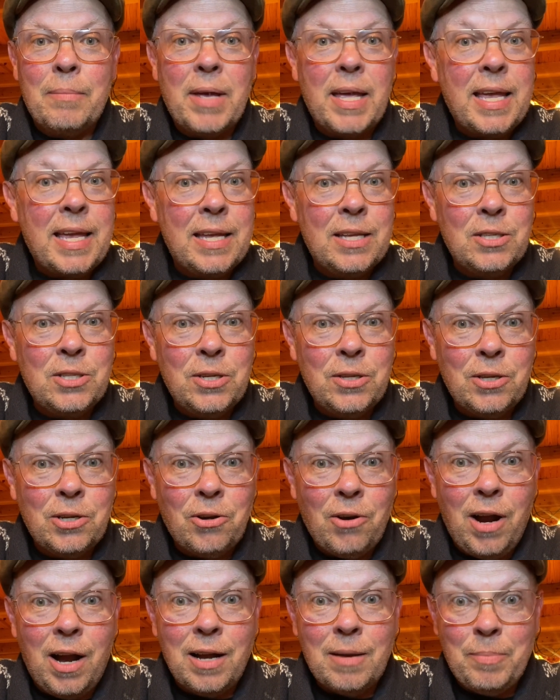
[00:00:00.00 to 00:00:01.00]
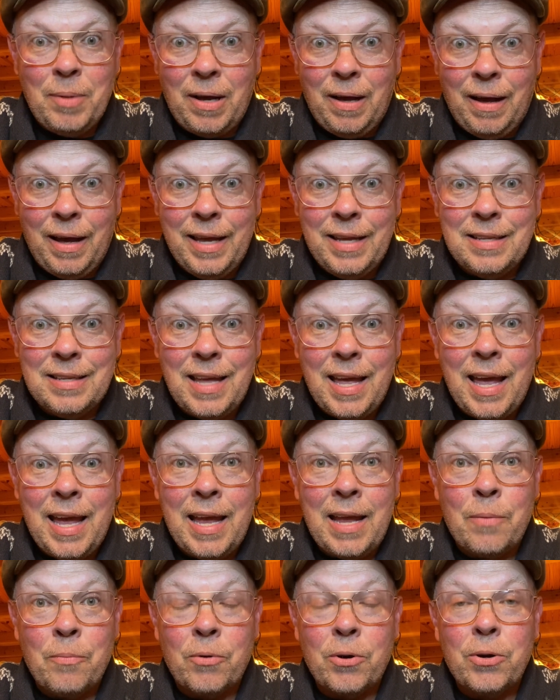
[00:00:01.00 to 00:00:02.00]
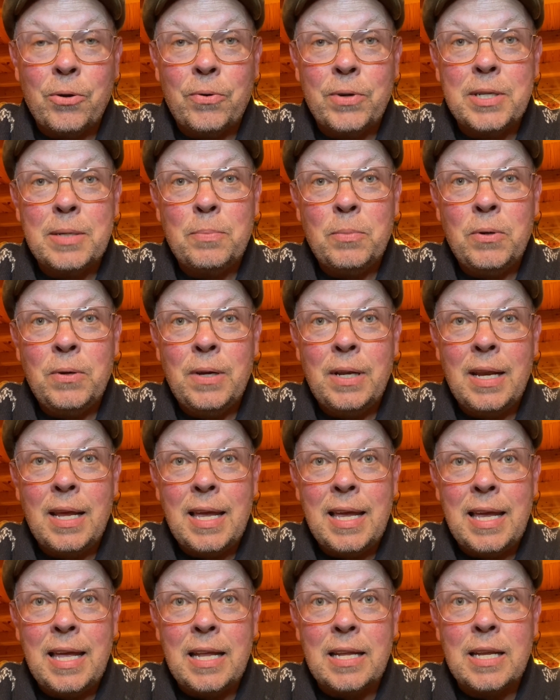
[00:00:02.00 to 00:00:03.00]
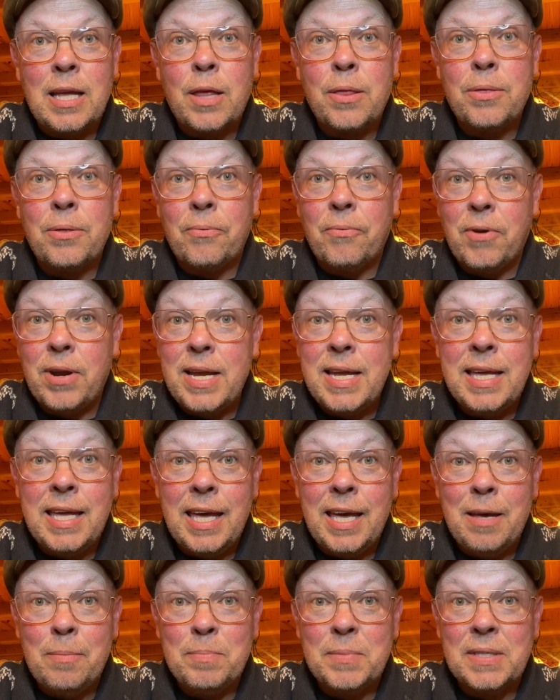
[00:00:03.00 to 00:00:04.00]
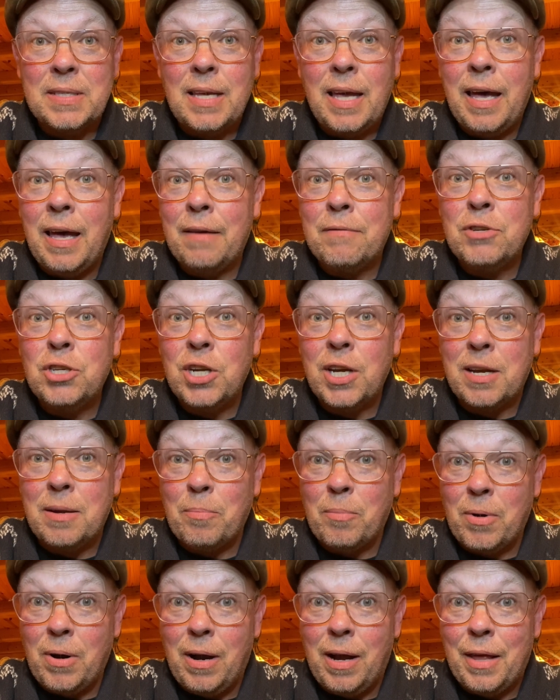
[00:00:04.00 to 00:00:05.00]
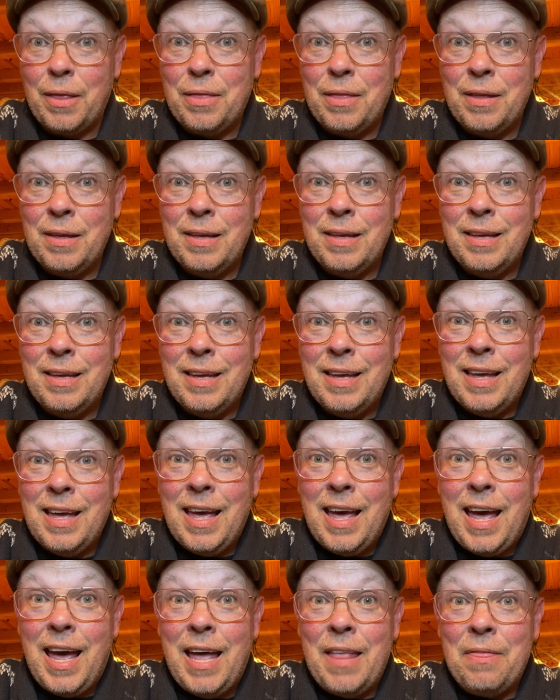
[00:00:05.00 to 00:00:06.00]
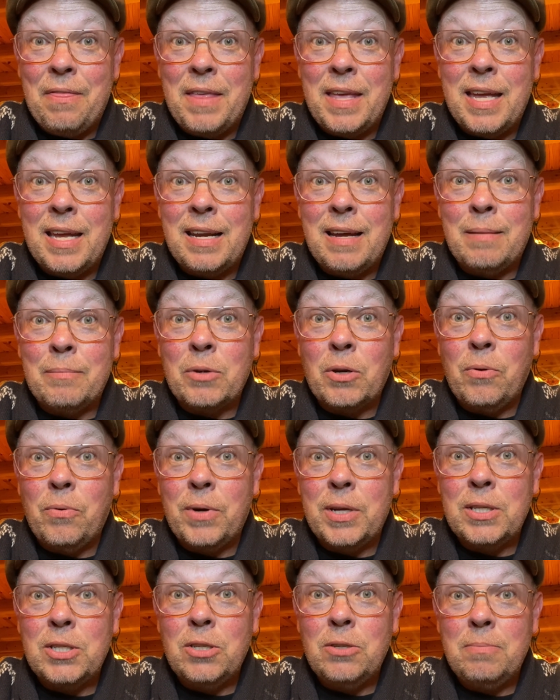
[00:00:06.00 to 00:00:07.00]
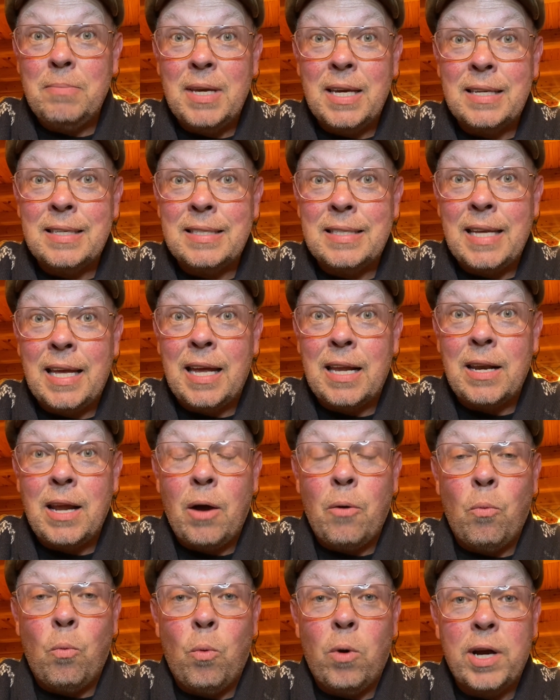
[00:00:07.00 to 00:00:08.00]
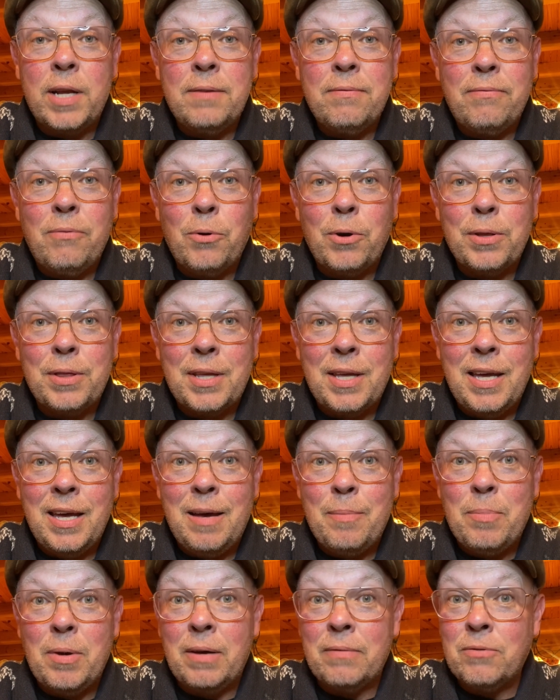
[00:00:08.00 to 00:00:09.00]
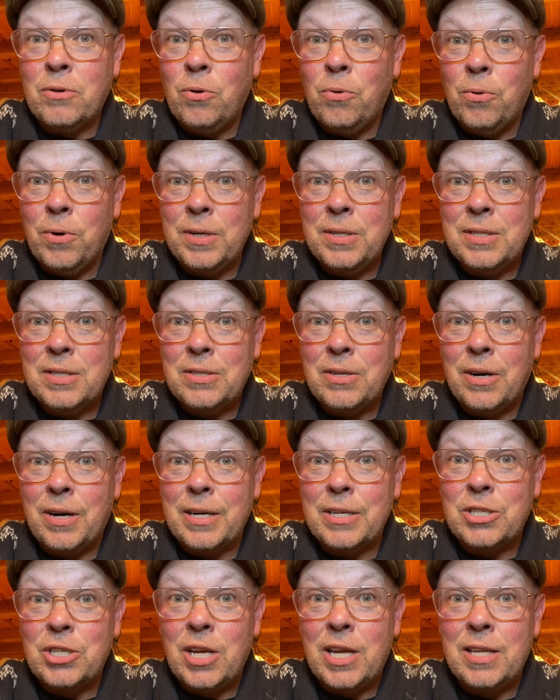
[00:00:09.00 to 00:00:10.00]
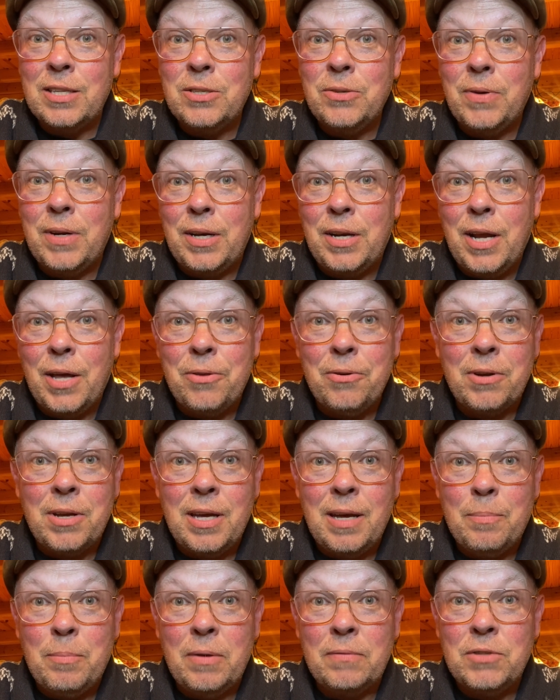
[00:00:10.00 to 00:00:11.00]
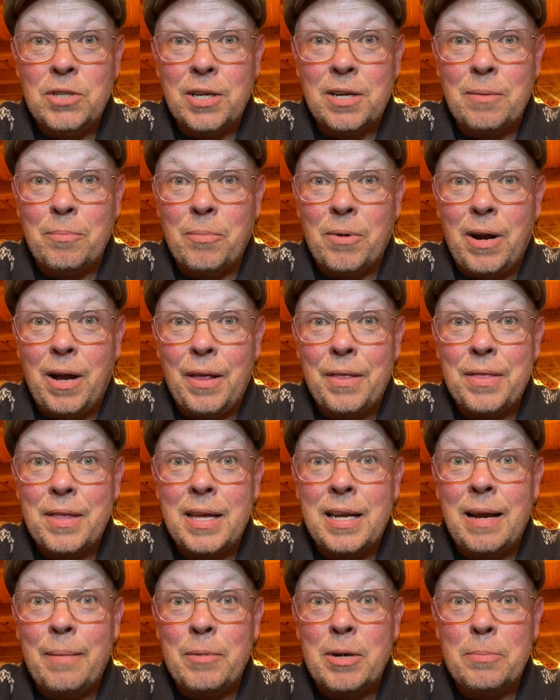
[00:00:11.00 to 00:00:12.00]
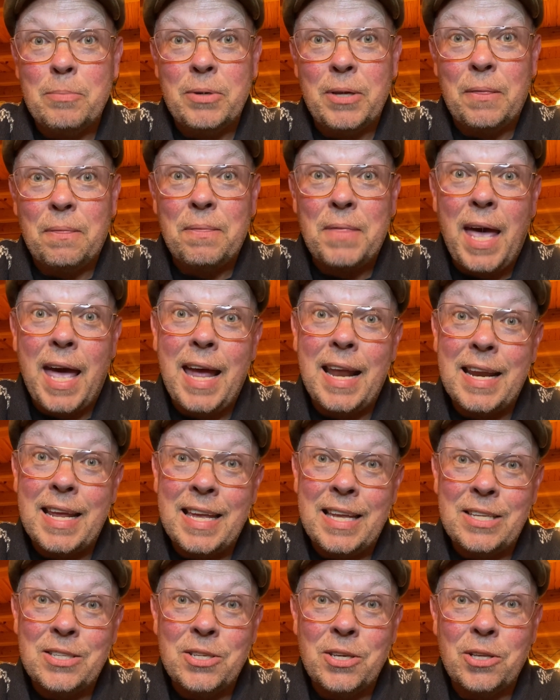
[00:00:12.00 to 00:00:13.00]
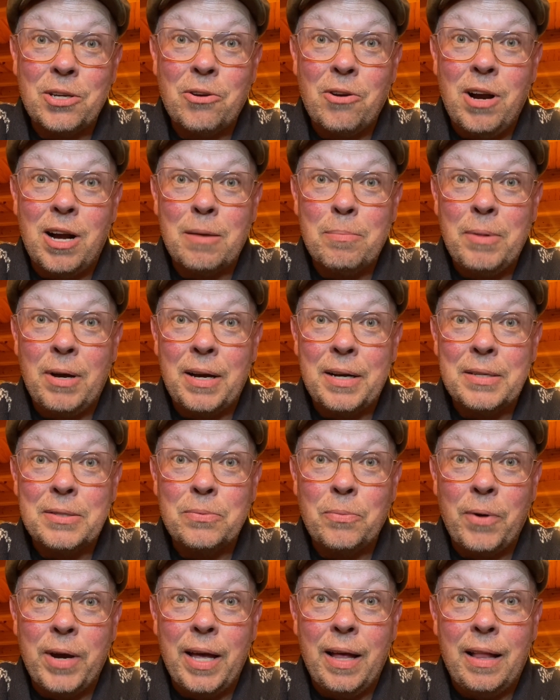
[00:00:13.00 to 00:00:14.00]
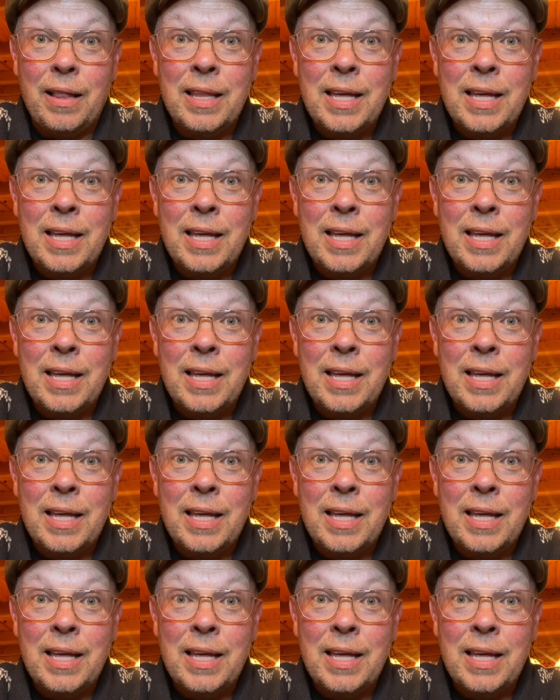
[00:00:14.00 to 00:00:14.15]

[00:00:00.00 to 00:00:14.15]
into the crock pot. And we're going to put in 3 cups of chicken broth. And then I'm going to mix in 1/4 cup of cornstarch into another cup of chicken broth, and I'm going to put that into the crock pot as well.